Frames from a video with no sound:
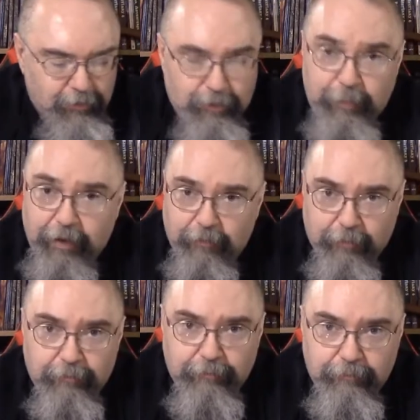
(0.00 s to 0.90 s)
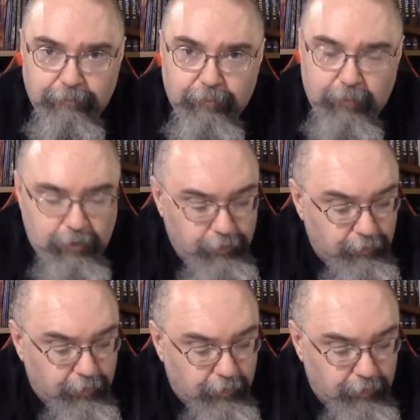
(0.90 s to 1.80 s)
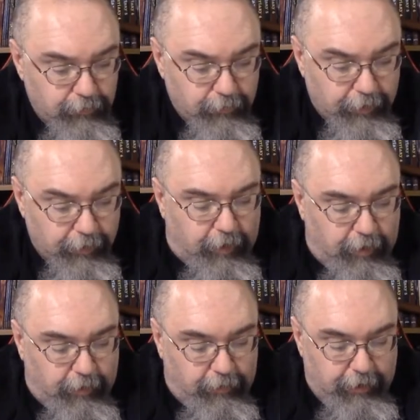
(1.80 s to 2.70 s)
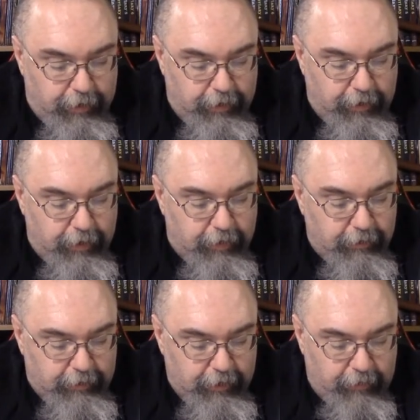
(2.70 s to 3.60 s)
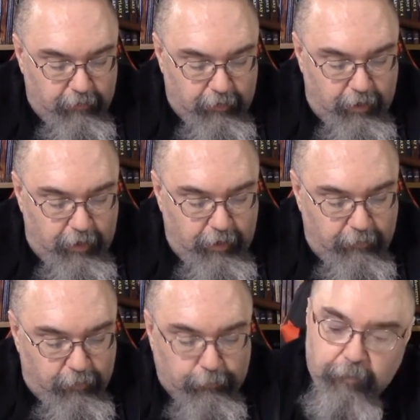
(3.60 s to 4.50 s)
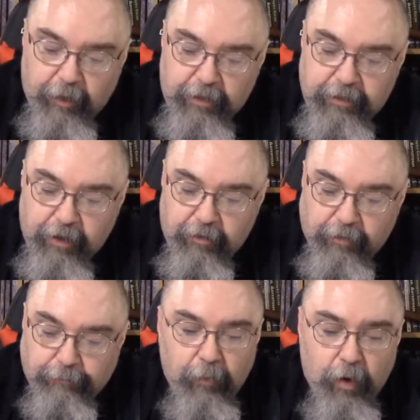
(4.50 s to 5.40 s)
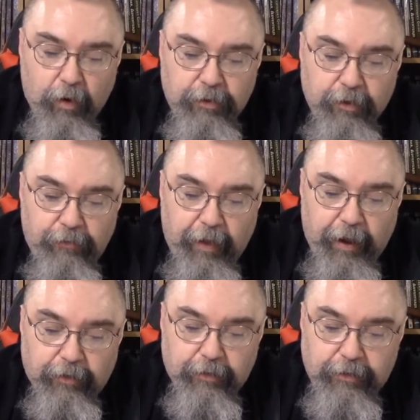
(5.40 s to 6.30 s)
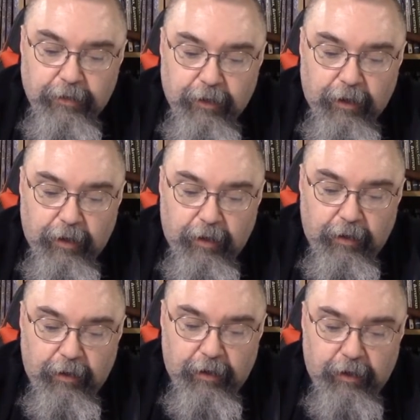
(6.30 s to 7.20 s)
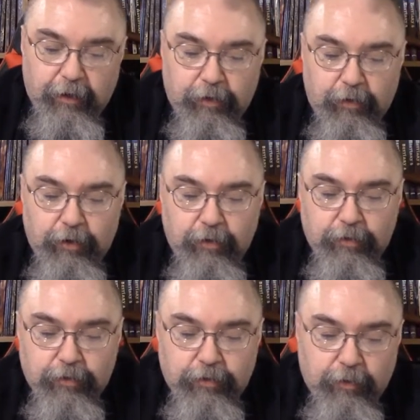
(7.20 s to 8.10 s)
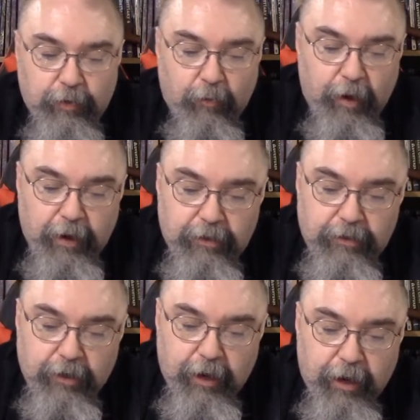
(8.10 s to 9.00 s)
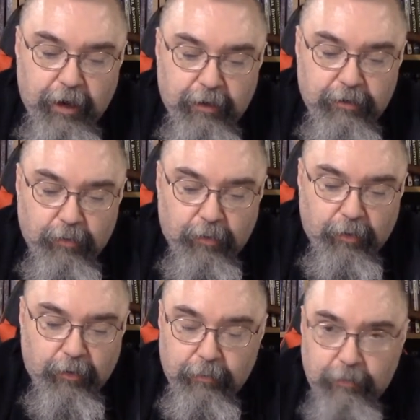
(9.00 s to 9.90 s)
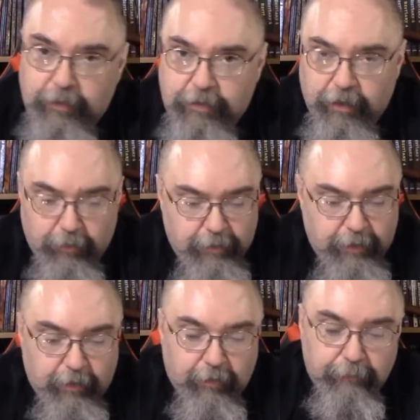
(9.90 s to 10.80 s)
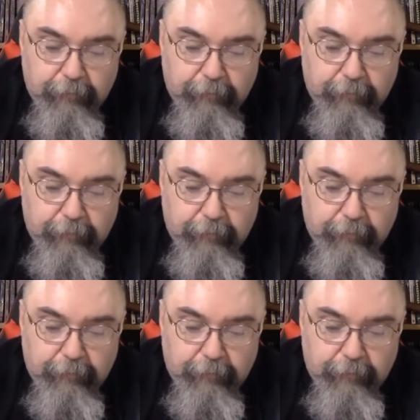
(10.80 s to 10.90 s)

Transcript: spectrum to allow. Then tech level and law level, etc., are also factors. And you can use your streetwise checks or etc., etc.